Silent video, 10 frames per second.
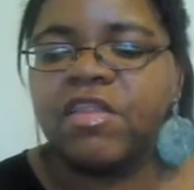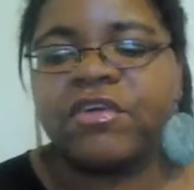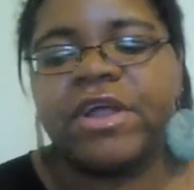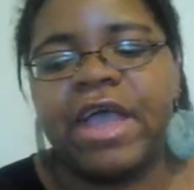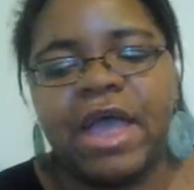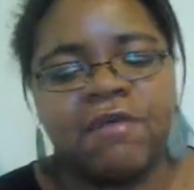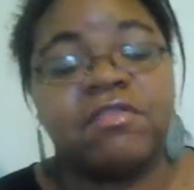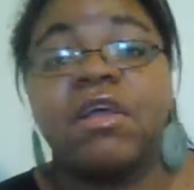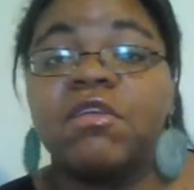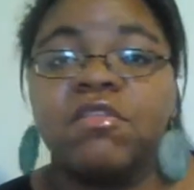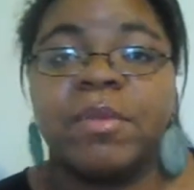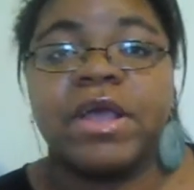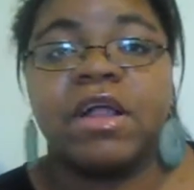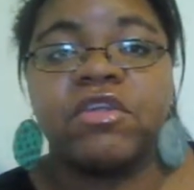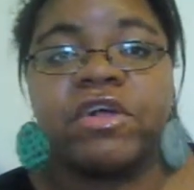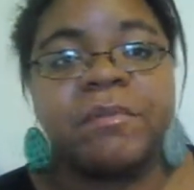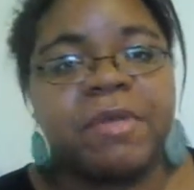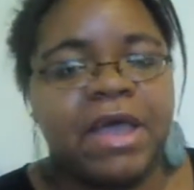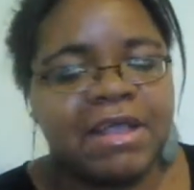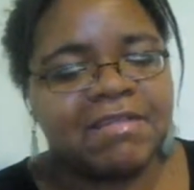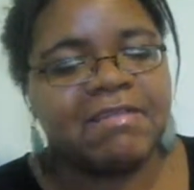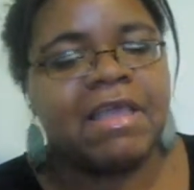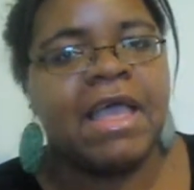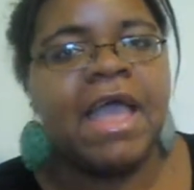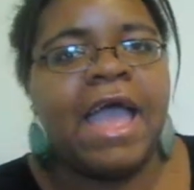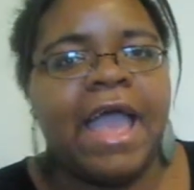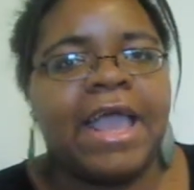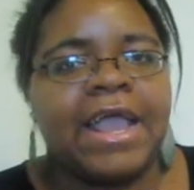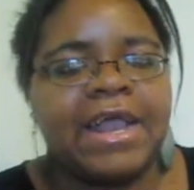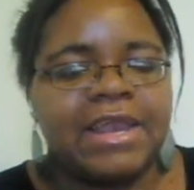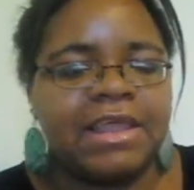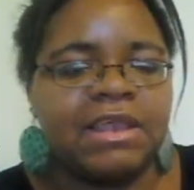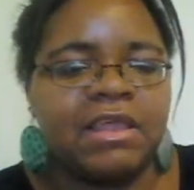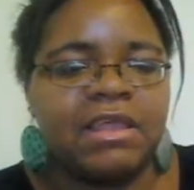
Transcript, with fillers: color I have is also by Color Impact. And it